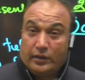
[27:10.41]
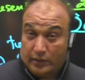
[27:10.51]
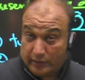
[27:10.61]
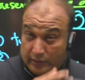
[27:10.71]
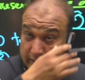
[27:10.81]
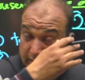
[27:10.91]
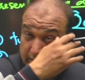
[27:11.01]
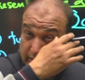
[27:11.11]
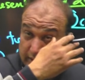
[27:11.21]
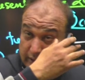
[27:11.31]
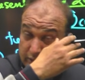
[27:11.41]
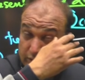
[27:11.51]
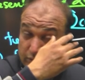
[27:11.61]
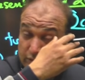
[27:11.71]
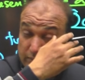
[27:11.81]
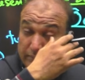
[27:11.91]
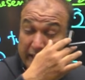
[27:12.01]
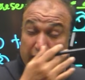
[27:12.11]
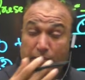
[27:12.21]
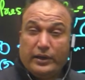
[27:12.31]
The issues
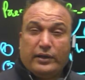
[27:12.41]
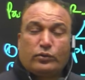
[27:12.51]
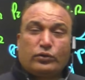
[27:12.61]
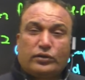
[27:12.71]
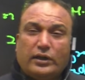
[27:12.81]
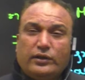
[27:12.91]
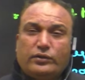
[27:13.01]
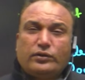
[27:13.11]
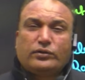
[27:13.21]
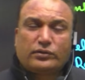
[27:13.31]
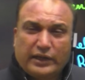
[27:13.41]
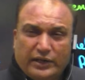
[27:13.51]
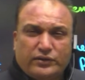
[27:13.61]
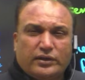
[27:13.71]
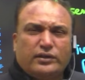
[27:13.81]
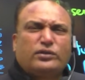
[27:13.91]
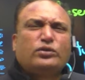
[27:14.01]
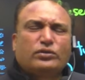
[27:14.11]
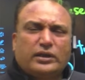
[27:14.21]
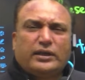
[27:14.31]
might be social issues, national issues, and